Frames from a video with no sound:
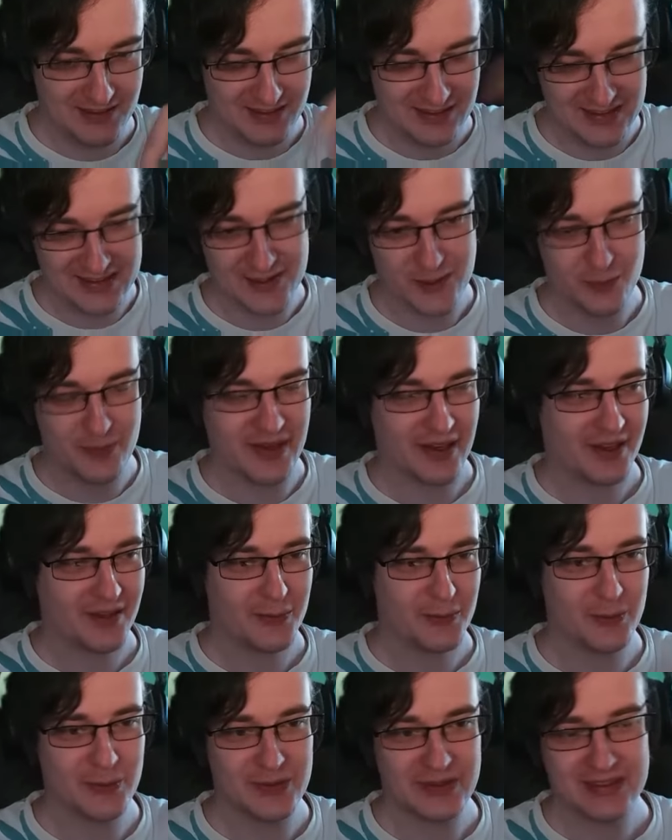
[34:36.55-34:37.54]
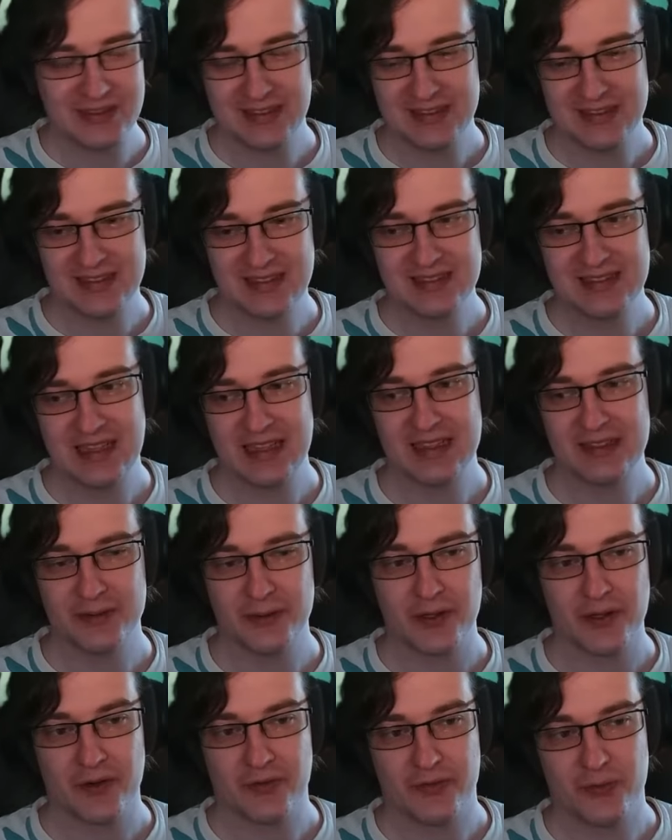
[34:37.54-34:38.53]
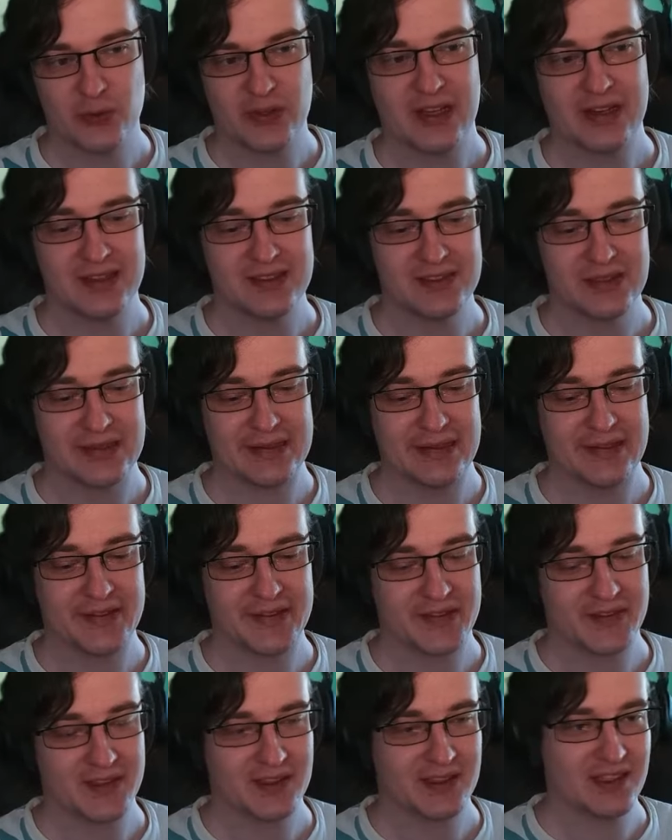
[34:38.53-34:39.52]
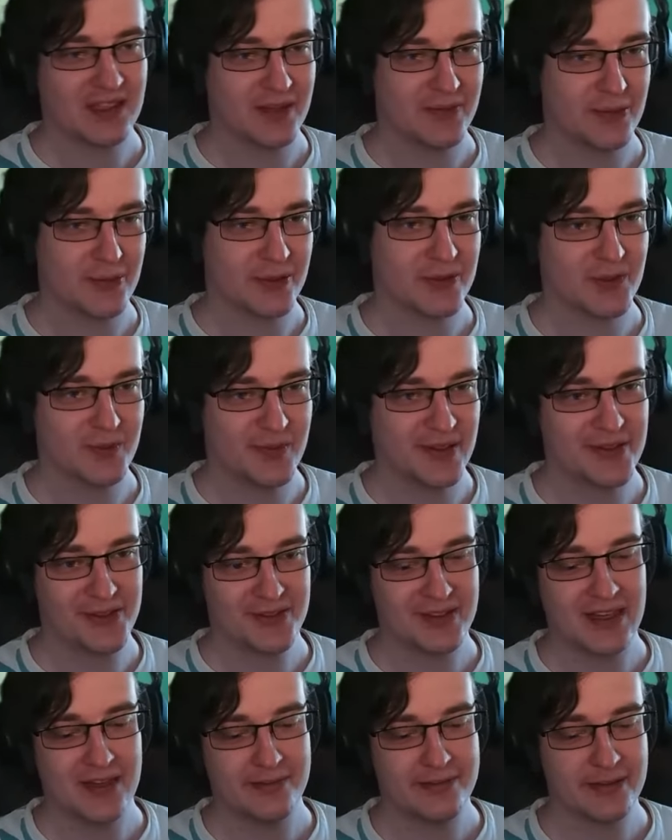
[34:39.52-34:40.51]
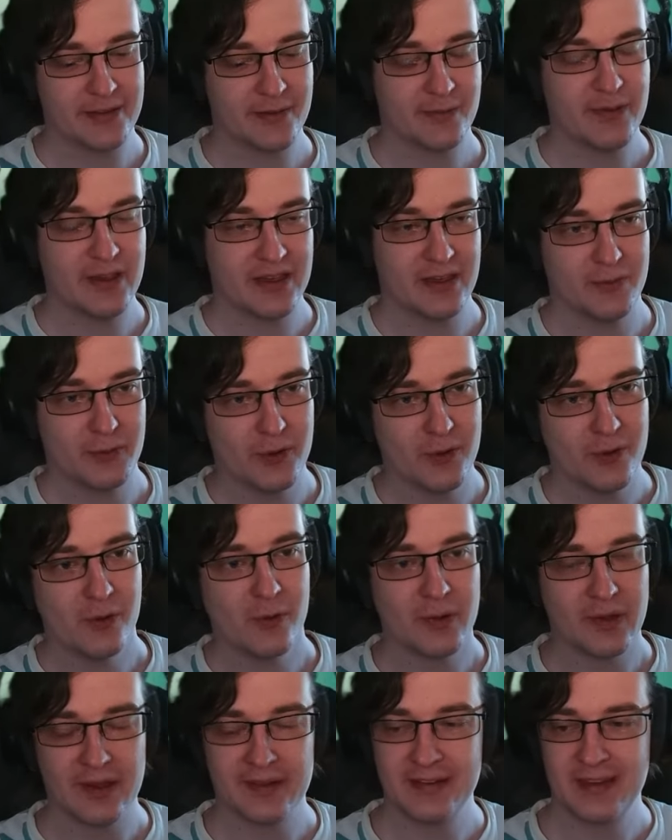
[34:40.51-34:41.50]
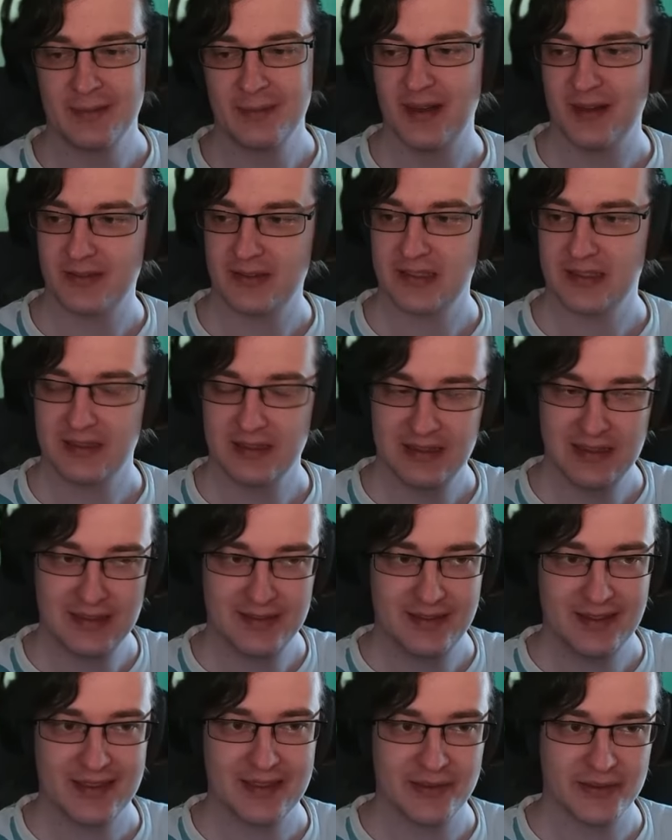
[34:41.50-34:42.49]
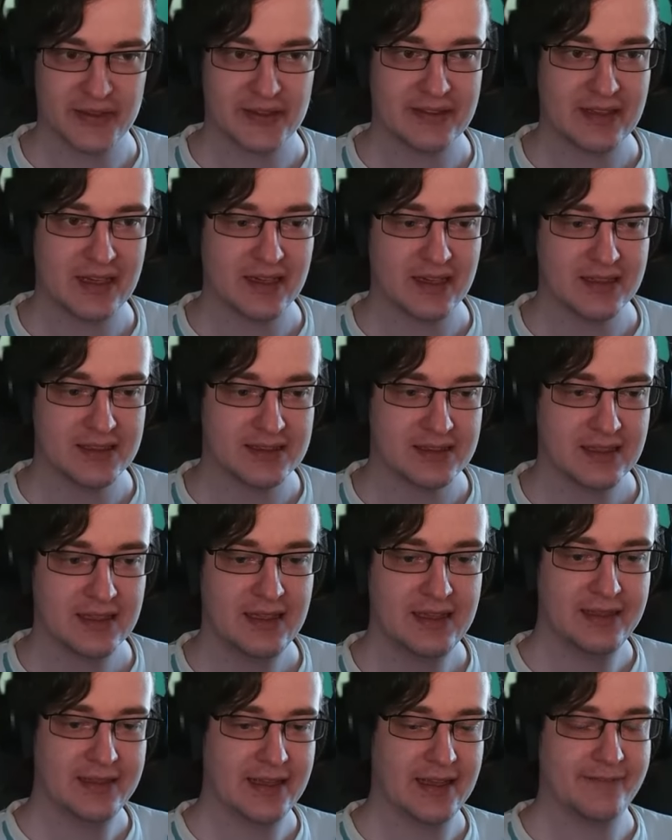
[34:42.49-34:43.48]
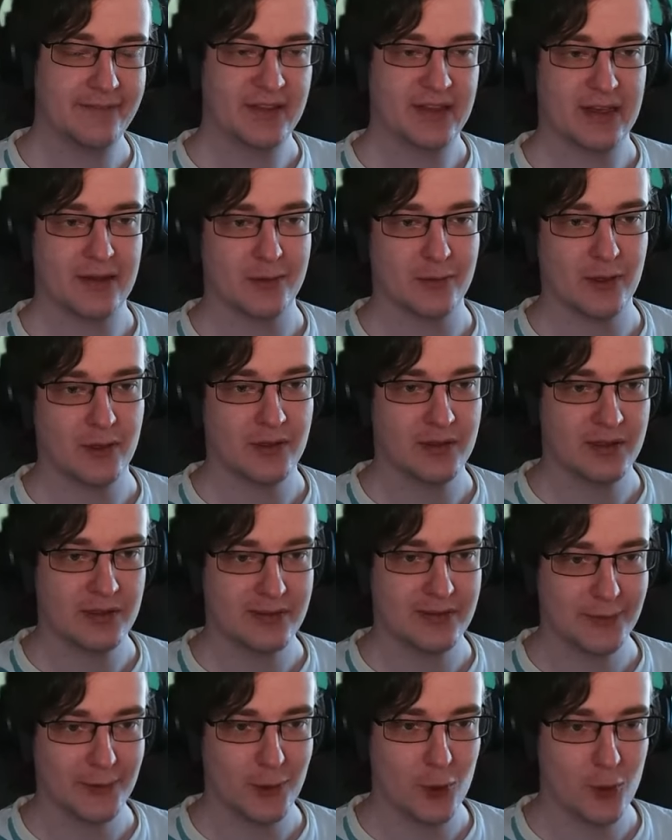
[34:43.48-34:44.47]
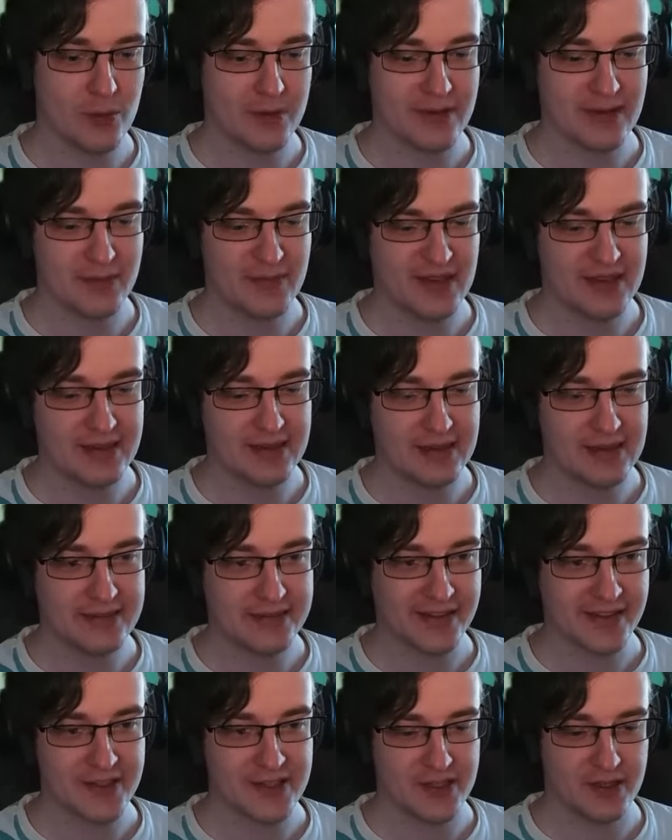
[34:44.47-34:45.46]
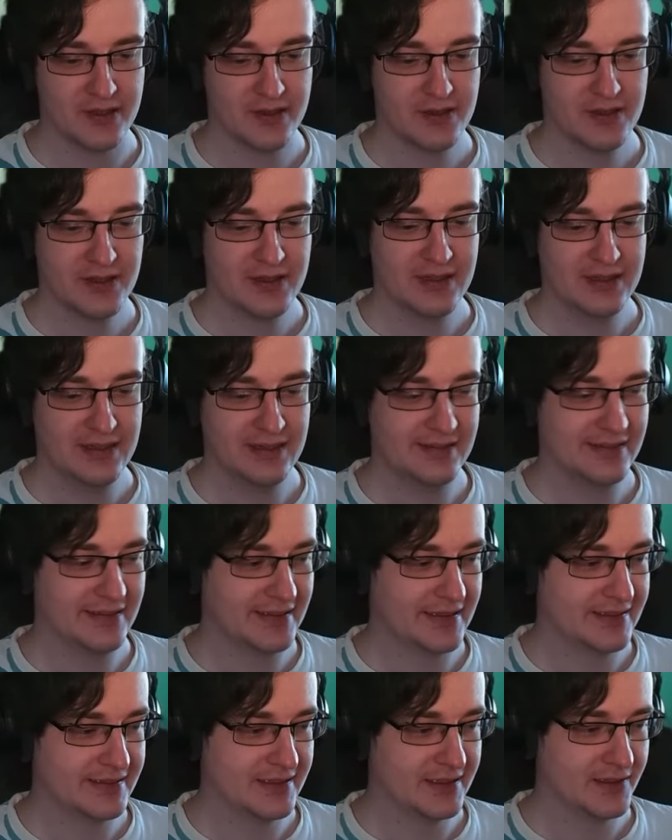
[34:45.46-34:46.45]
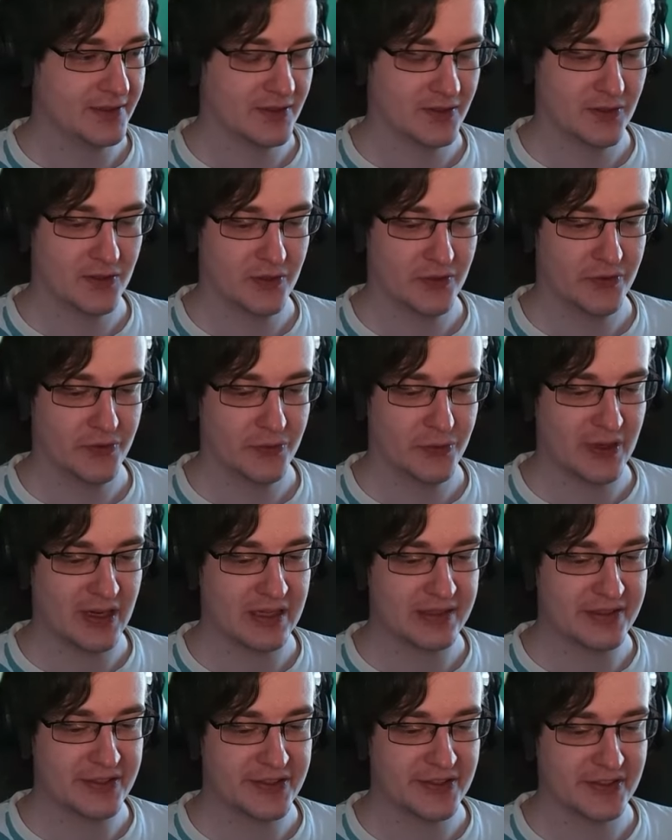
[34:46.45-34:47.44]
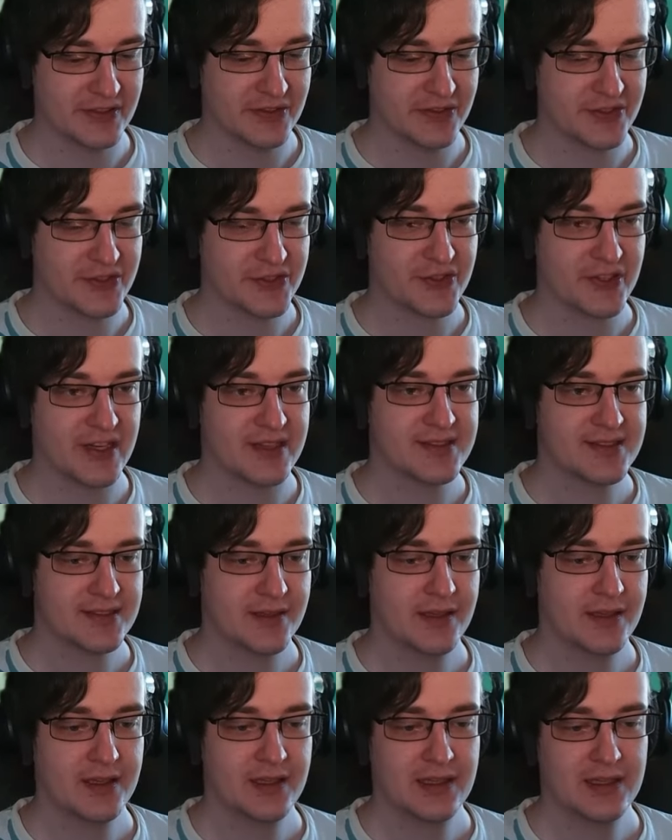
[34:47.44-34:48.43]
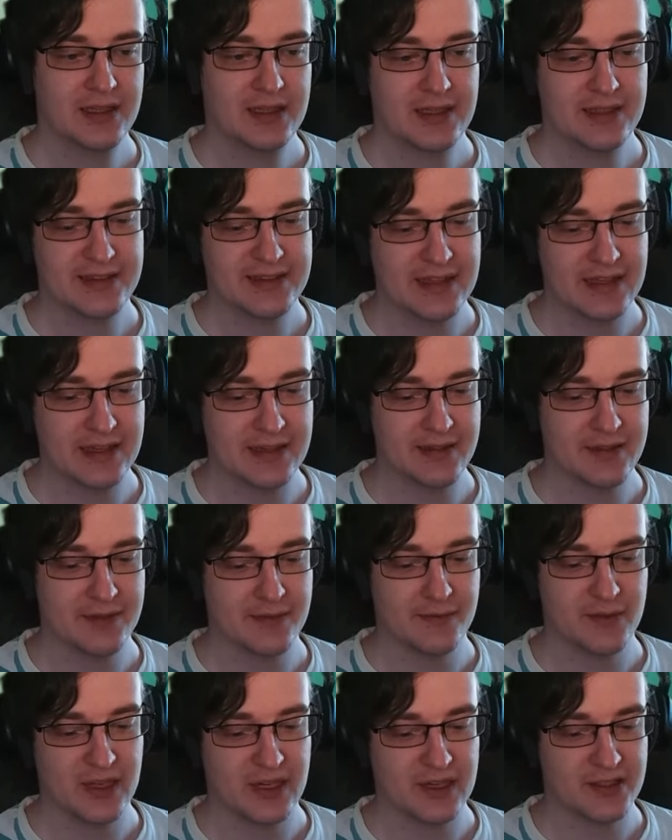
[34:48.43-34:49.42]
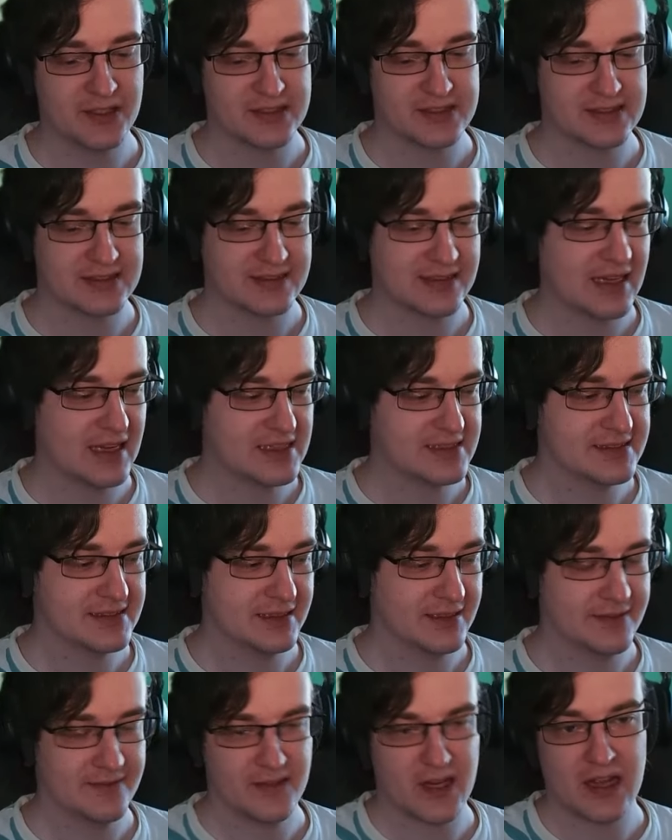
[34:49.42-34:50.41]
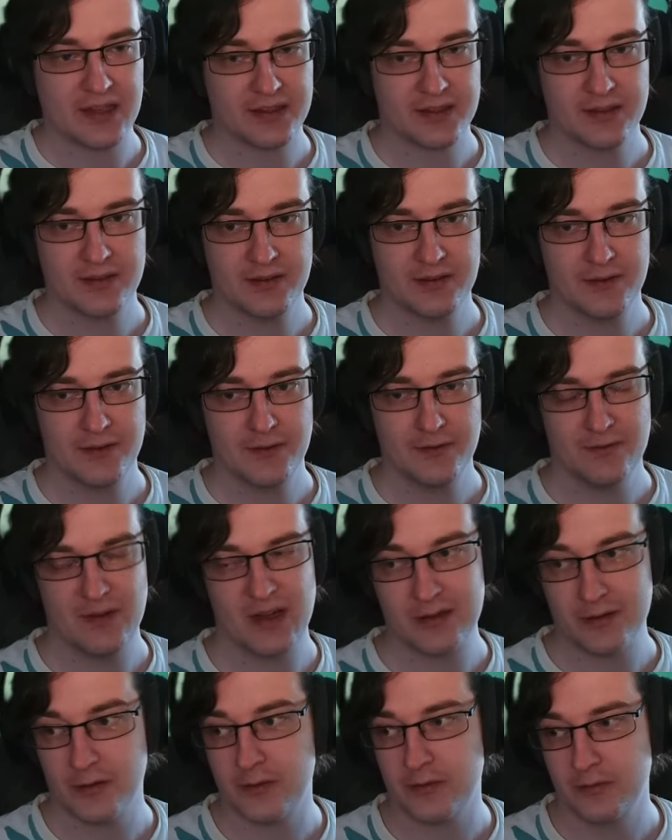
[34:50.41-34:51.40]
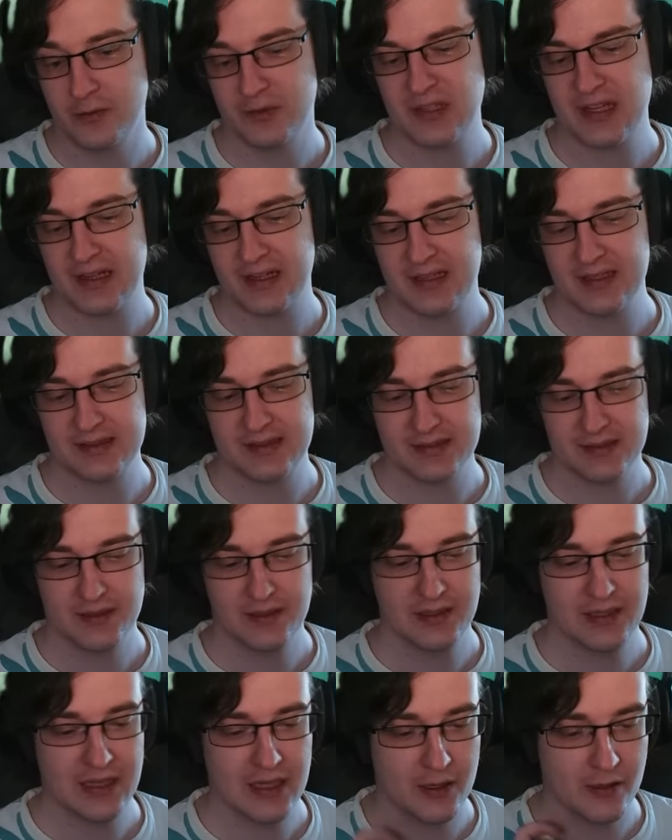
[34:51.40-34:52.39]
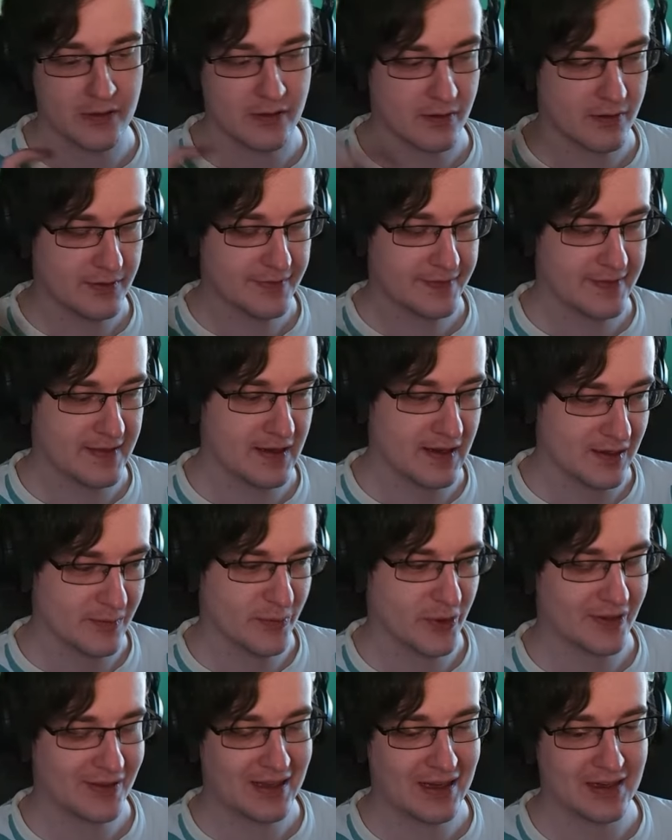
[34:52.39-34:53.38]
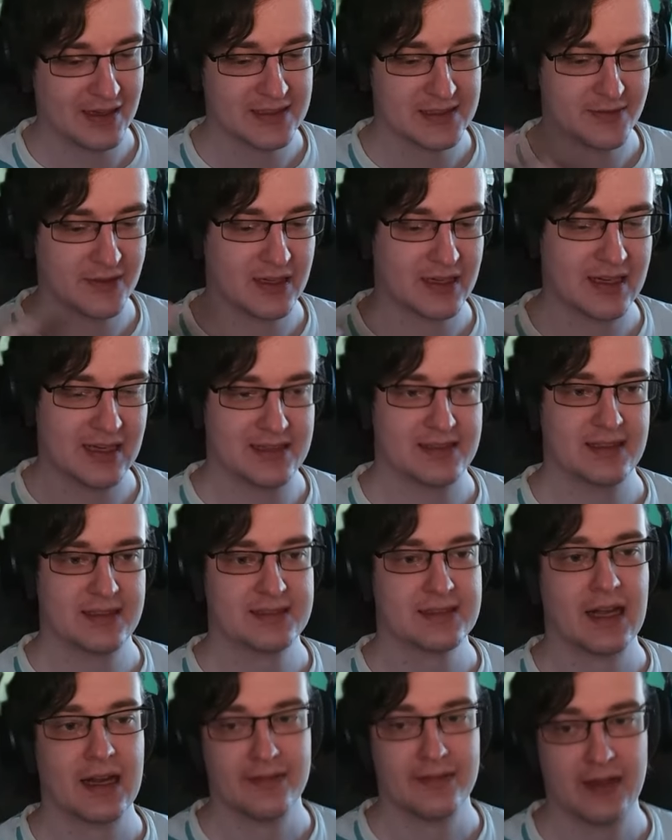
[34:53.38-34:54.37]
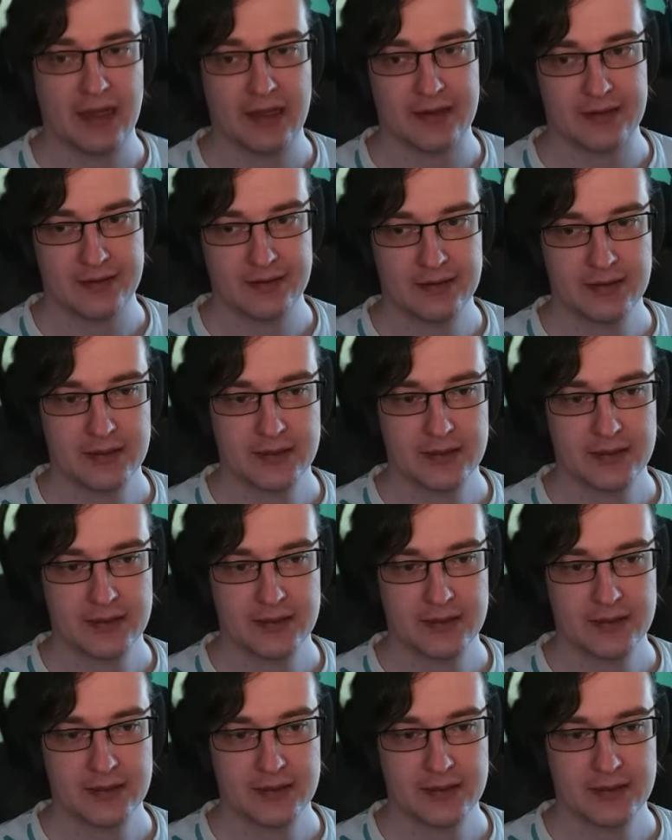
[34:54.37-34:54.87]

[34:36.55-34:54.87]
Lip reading: Let's go back to single target or few targets rotation. I forgot to mention after we have all debuffs ticking on the targets, and we have no remaining energy in the kitty for additional shreds, then we are just casting Wrath, 1 or 2 targets, or 3 more targets we are casting Starfire.